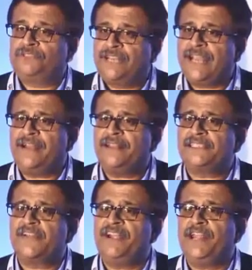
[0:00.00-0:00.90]

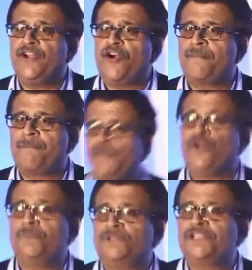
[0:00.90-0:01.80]
370 odd
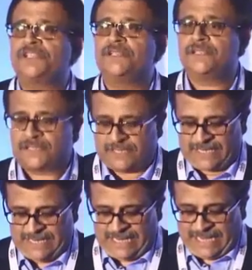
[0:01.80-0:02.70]
peon positions,
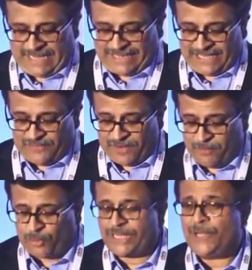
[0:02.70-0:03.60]
there were
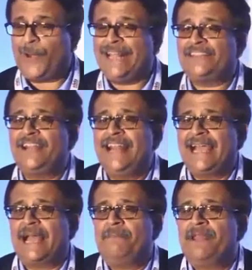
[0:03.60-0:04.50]
more than 23
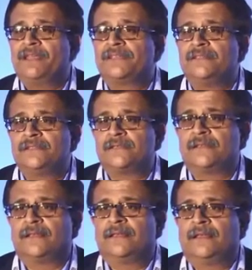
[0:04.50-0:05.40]
lakh applications.
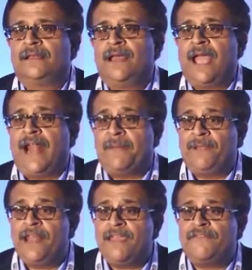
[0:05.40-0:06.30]
And I
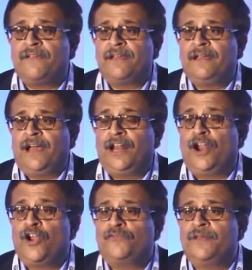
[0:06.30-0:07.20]
believe a
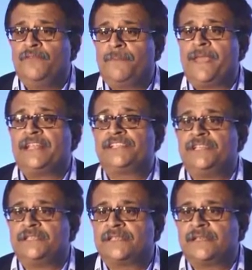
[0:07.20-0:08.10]
lot of them were
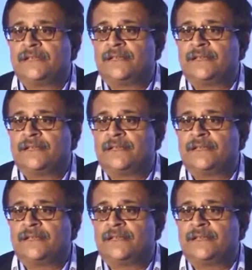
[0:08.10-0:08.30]
PhDs.